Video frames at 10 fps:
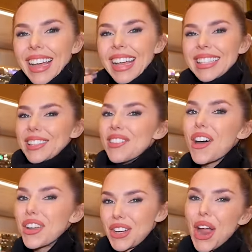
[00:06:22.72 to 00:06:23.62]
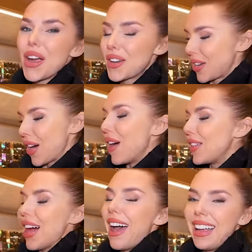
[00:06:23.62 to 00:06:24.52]
It's not a
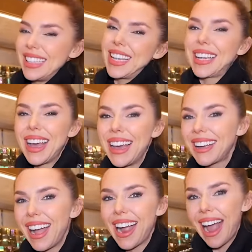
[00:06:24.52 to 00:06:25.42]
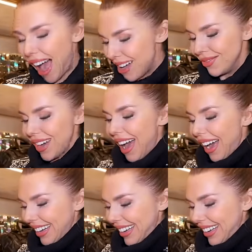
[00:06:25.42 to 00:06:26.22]
Coca-Cola, it's a Kurt Geiger handbag.